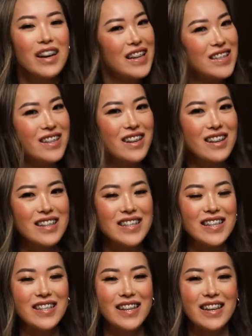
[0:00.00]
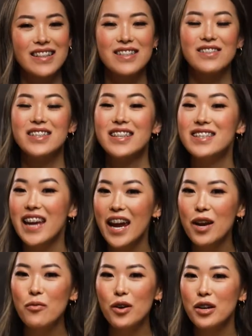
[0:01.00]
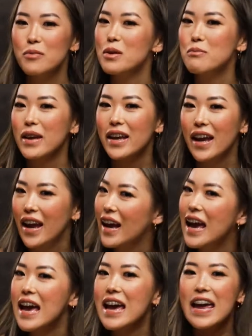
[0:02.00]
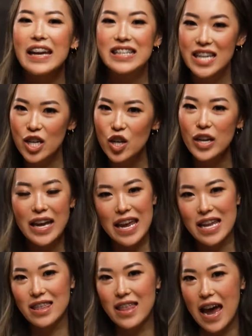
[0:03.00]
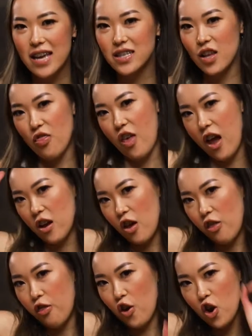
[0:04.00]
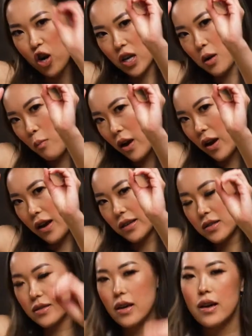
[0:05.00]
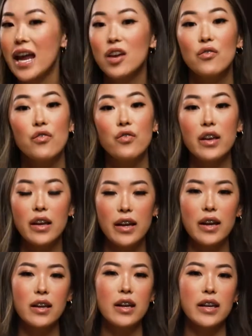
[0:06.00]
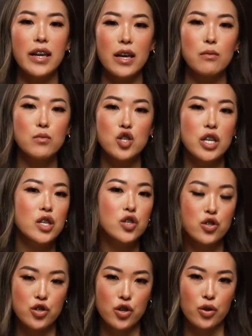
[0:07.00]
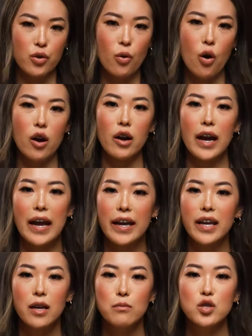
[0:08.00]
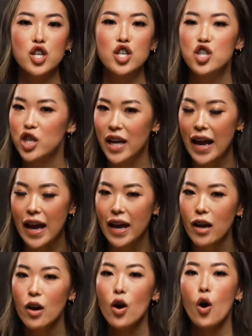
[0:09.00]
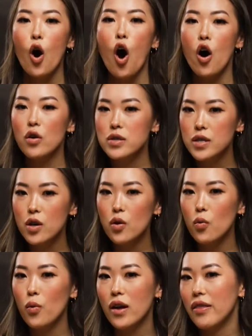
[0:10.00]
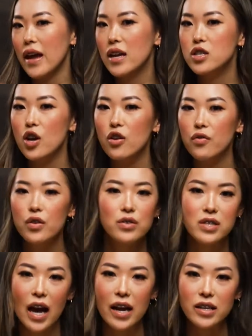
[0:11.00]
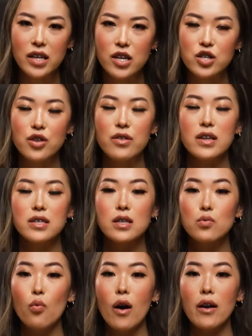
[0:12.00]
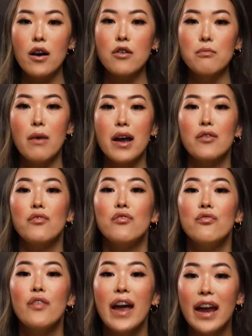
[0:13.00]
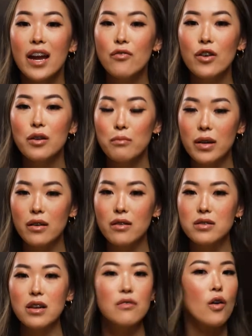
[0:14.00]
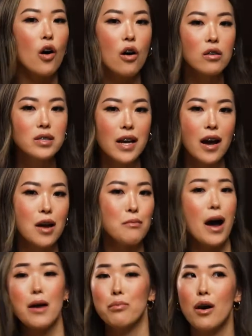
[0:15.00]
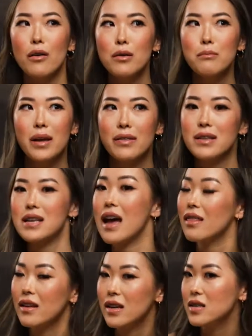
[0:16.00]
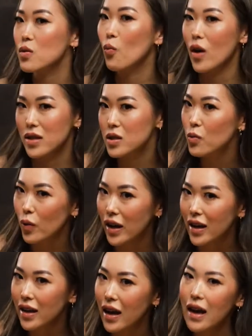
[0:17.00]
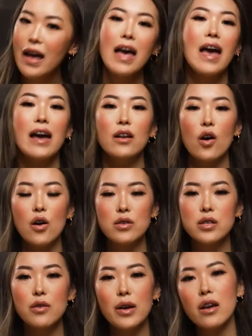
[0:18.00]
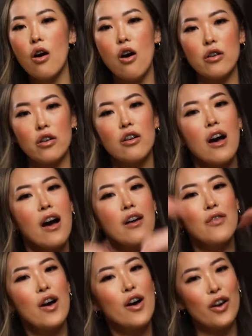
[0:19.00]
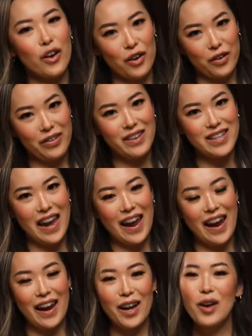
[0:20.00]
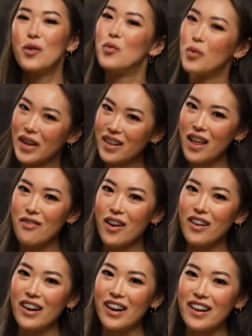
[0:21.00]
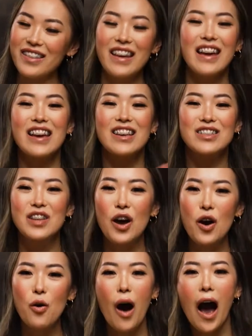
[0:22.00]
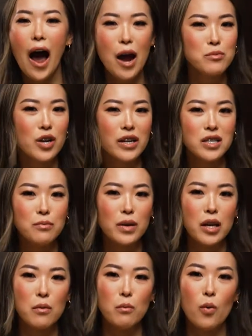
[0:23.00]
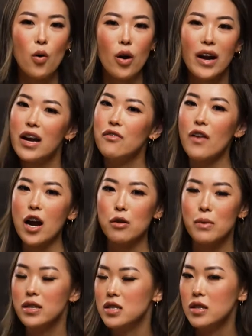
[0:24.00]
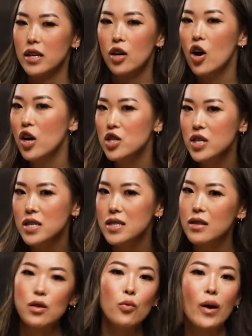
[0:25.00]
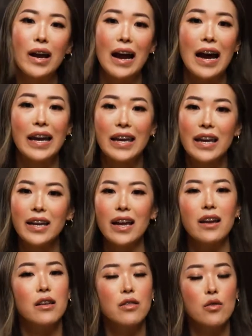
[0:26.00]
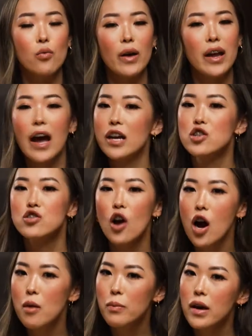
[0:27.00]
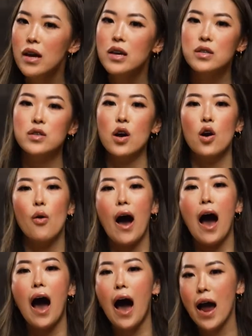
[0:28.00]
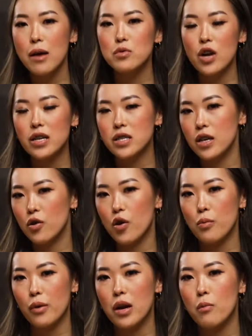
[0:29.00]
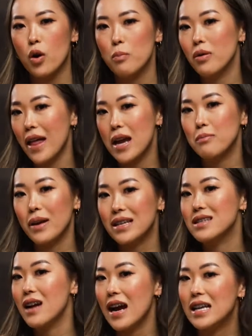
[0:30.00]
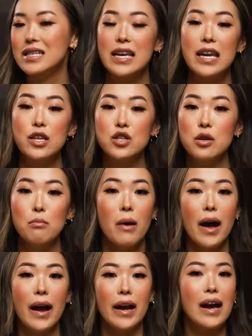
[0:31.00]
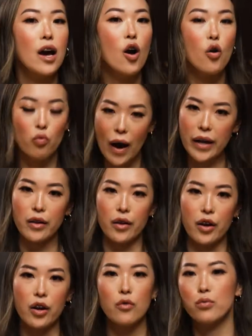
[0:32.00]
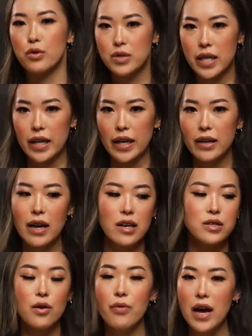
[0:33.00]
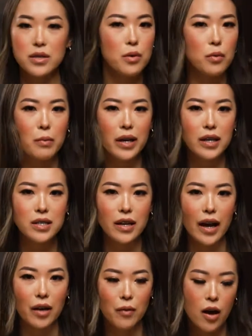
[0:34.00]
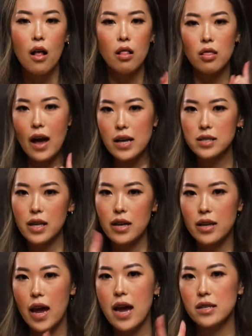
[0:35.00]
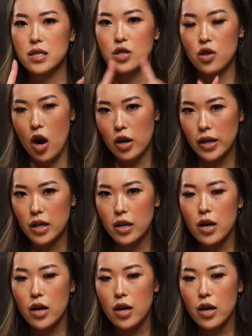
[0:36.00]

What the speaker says: It's your girl Cece. So today we're gonna be making dinner in less than 30 minutes. A vegan kimchi stew or a kimchi jjigae, also with a tofu side dish. This is one of my favorite meals of all time. I probably make this at least once a week. And also in honor of Earth Day. We love our earth. So I'm trying to be more environmentally conscious in the way I eat and in the way I shop. So I am trying to incorporate more plant-based diets into my regular routine. So that's what we're making today. Let's get started.